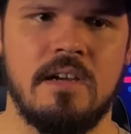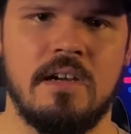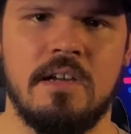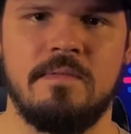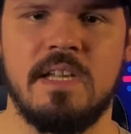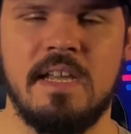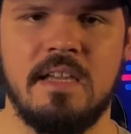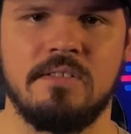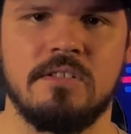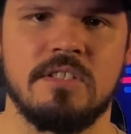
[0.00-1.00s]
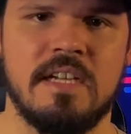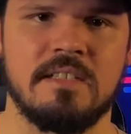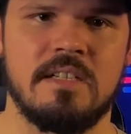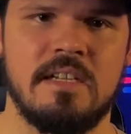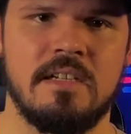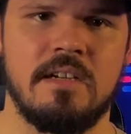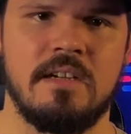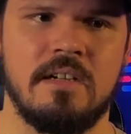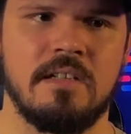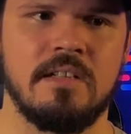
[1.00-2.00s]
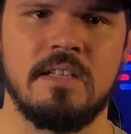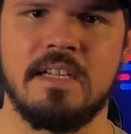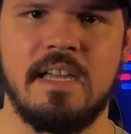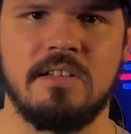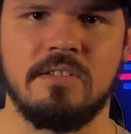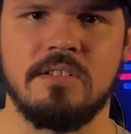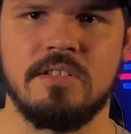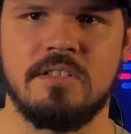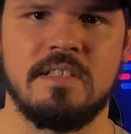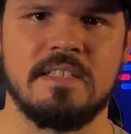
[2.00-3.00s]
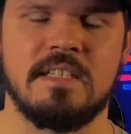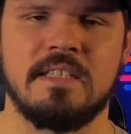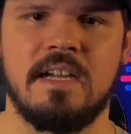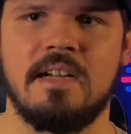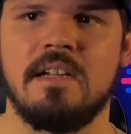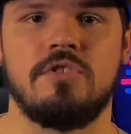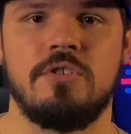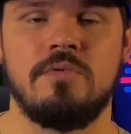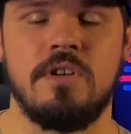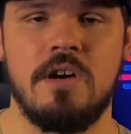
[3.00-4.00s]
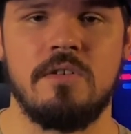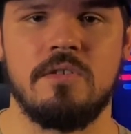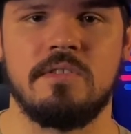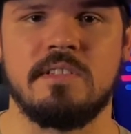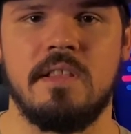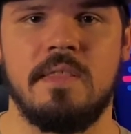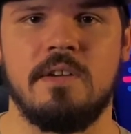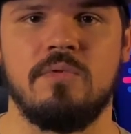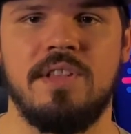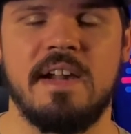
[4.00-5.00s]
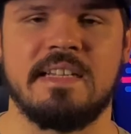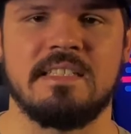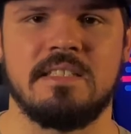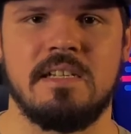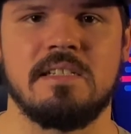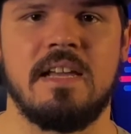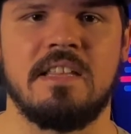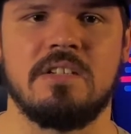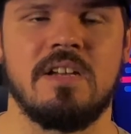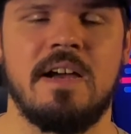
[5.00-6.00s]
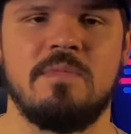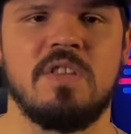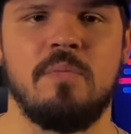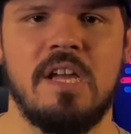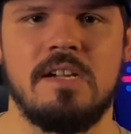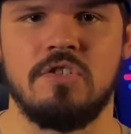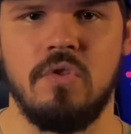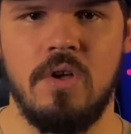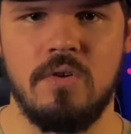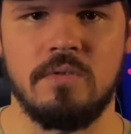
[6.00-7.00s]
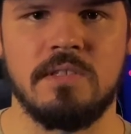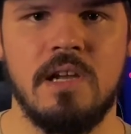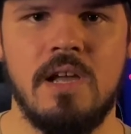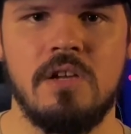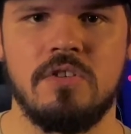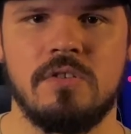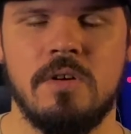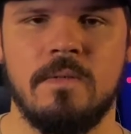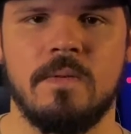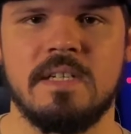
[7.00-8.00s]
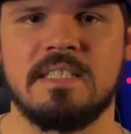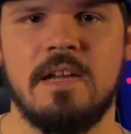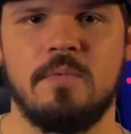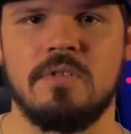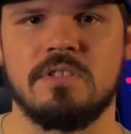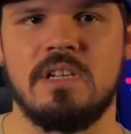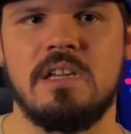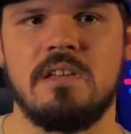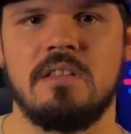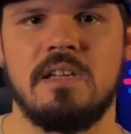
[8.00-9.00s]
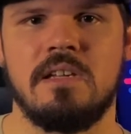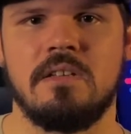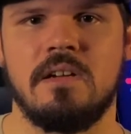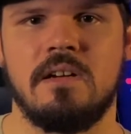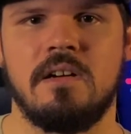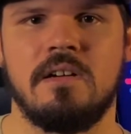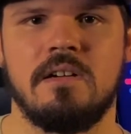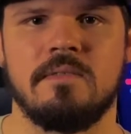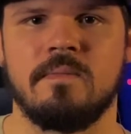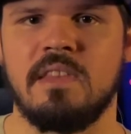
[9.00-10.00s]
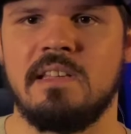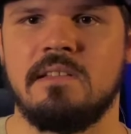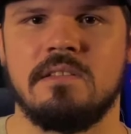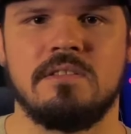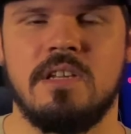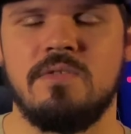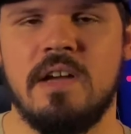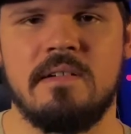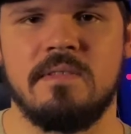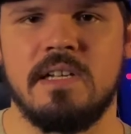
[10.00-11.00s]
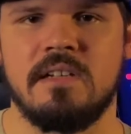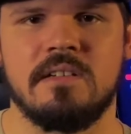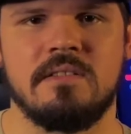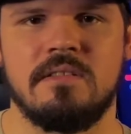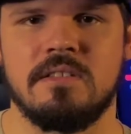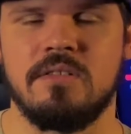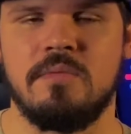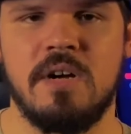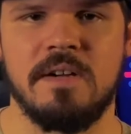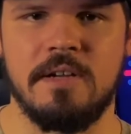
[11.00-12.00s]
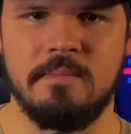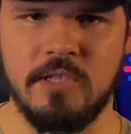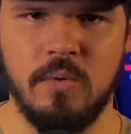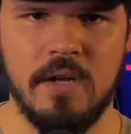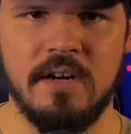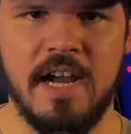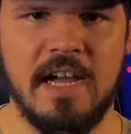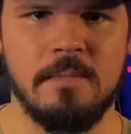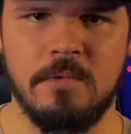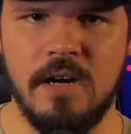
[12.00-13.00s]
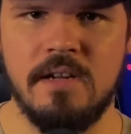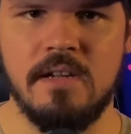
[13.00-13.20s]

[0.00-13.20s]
event handlers like say click handlers and things like that to nodes that will not exist at the time that the page loads. So for example, say that say you have like this little mock-up Twitter app, right?